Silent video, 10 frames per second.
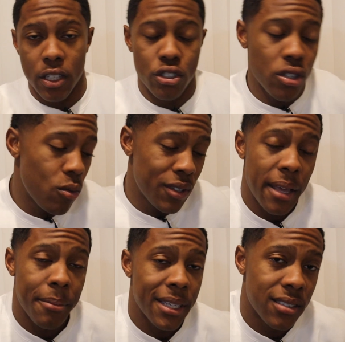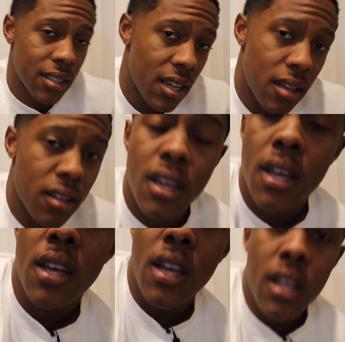So with that being said,
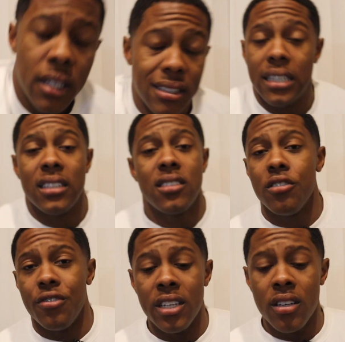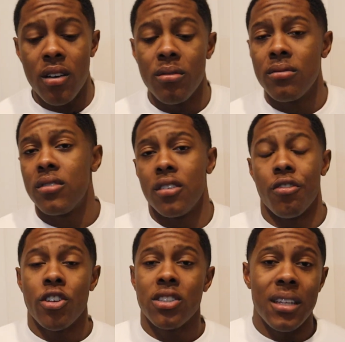let's get into the video.
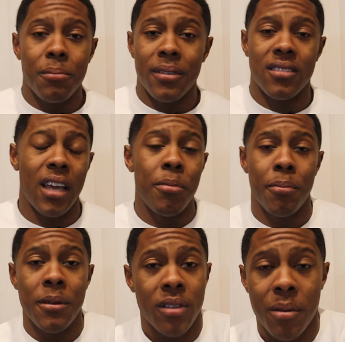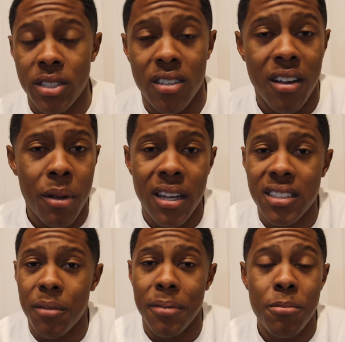The first type of people I'm gonna talk about
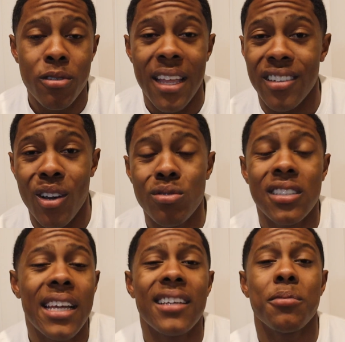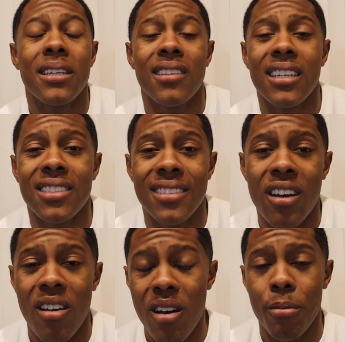is the people that don't set expectations
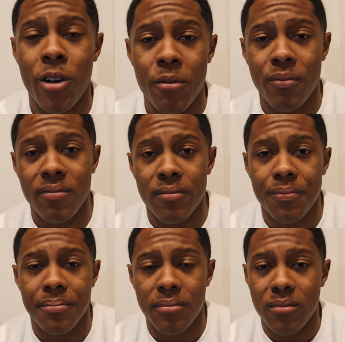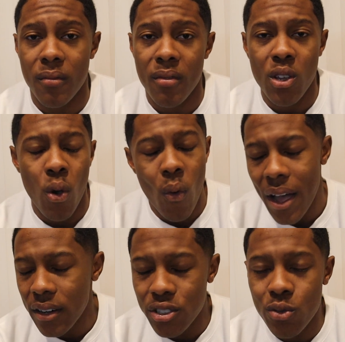at all, bro.
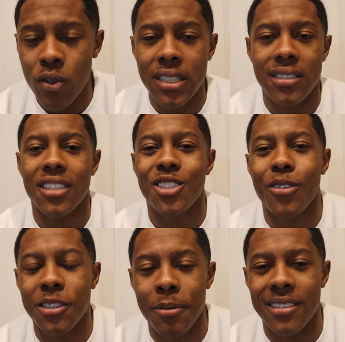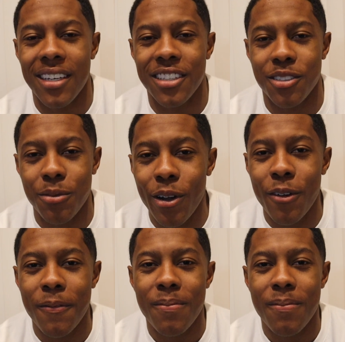Why don't you want to set your expectations, bro?